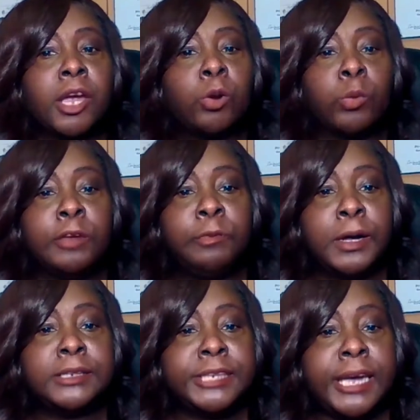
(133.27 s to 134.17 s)

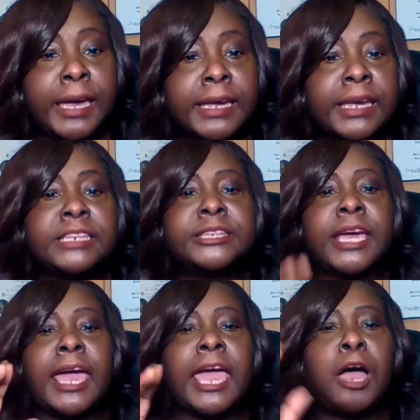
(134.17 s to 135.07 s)
refund check is to
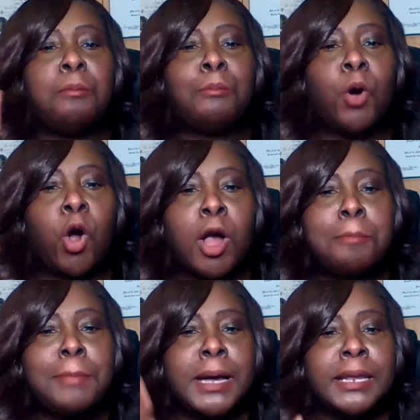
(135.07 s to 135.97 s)
have more
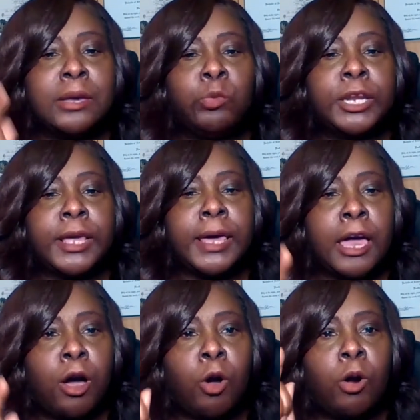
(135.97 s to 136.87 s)
money
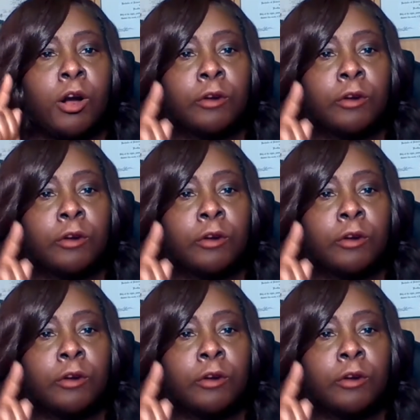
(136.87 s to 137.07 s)
withheld